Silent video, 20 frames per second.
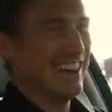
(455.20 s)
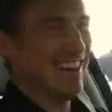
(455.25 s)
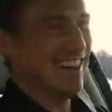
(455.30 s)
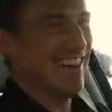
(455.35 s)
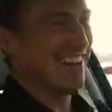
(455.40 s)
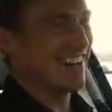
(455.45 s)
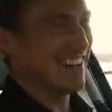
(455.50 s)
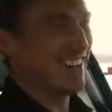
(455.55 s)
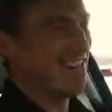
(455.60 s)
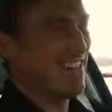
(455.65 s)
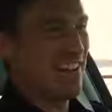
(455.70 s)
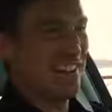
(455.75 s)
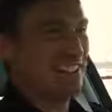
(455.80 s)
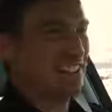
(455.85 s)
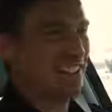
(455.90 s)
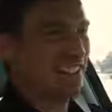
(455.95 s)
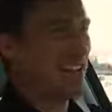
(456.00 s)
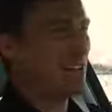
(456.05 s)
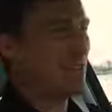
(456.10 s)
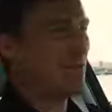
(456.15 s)
I'm going around the
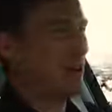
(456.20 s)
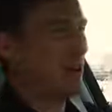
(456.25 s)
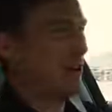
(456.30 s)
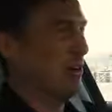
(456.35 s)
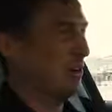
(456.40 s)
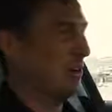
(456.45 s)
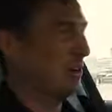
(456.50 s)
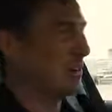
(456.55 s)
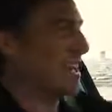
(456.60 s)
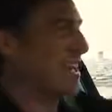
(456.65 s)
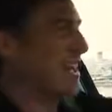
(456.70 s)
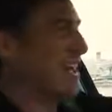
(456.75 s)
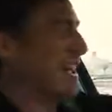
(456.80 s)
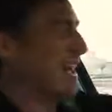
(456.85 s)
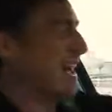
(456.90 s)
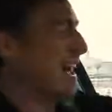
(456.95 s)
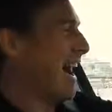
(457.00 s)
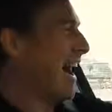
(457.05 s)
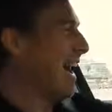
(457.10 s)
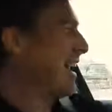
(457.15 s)
same course,
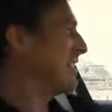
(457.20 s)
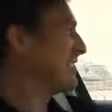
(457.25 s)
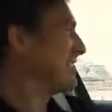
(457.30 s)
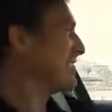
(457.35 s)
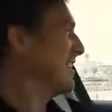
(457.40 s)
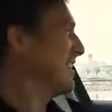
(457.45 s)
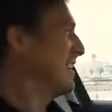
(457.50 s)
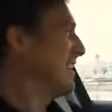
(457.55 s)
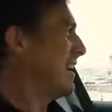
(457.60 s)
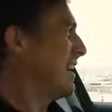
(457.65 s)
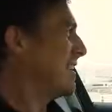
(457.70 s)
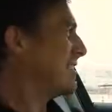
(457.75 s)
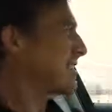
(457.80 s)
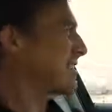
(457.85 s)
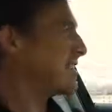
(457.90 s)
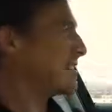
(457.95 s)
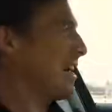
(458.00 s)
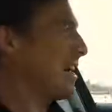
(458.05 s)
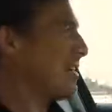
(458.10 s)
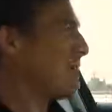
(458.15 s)
and it's
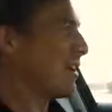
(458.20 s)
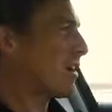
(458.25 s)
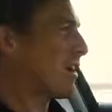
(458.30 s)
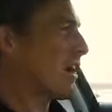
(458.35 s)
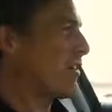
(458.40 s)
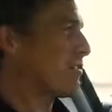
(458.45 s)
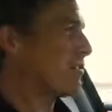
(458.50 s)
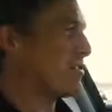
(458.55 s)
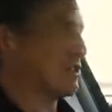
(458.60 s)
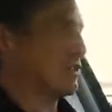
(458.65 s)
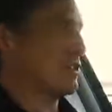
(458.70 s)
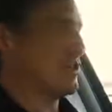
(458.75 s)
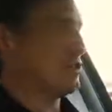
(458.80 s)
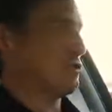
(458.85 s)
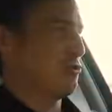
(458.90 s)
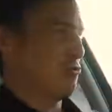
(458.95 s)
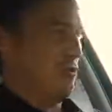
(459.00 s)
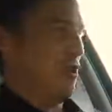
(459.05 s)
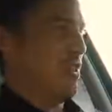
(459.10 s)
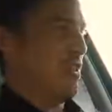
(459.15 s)
as though the car has just
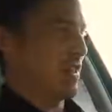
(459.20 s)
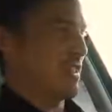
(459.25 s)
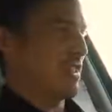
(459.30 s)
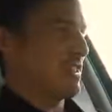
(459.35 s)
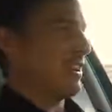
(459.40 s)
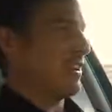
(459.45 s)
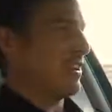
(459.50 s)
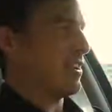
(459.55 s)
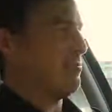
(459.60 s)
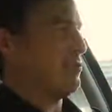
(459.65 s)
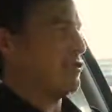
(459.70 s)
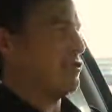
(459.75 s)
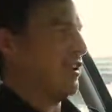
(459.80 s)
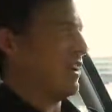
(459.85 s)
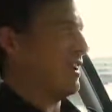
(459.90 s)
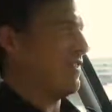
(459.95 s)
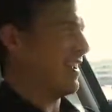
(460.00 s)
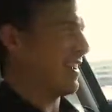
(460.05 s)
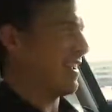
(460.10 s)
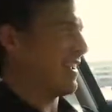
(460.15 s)
shrunk. It's like I'm
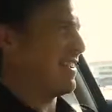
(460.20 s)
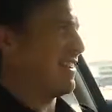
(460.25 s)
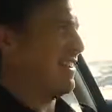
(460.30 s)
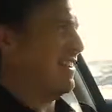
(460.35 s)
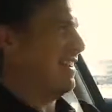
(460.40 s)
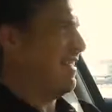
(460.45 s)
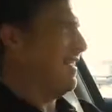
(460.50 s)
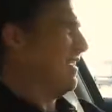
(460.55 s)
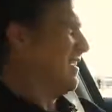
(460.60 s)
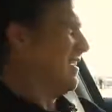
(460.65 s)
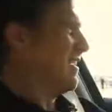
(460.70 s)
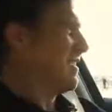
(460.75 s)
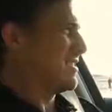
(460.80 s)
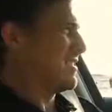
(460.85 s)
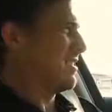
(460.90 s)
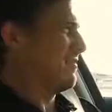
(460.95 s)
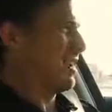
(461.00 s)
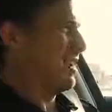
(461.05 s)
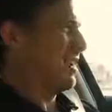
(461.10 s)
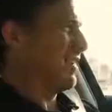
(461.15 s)
driving
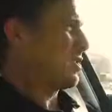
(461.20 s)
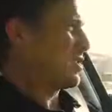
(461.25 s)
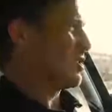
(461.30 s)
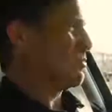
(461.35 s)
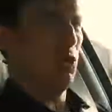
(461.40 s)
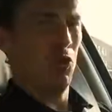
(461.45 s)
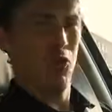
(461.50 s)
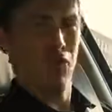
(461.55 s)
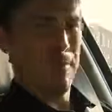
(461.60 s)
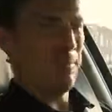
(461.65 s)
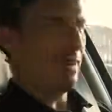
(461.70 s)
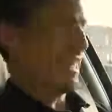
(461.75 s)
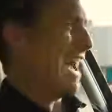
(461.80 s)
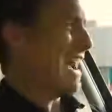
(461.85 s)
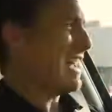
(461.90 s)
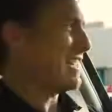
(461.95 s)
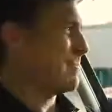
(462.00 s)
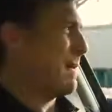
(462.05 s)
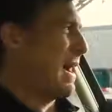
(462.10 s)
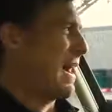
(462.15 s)
something like a small family
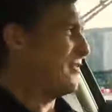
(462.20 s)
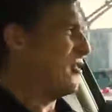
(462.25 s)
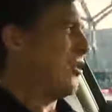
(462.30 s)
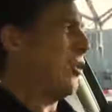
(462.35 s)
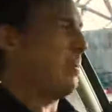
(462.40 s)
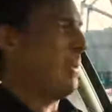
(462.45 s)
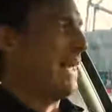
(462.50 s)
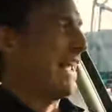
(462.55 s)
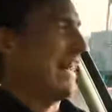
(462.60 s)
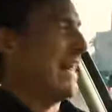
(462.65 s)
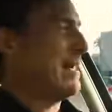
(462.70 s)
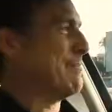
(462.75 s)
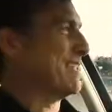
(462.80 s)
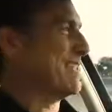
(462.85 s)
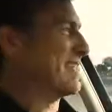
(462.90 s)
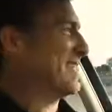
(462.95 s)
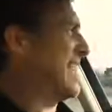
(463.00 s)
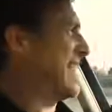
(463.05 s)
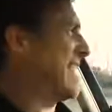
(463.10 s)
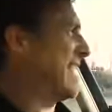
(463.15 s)
hatchback, not a big
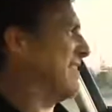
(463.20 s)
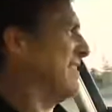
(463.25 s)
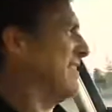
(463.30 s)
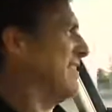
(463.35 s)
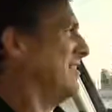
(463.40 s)
limousine.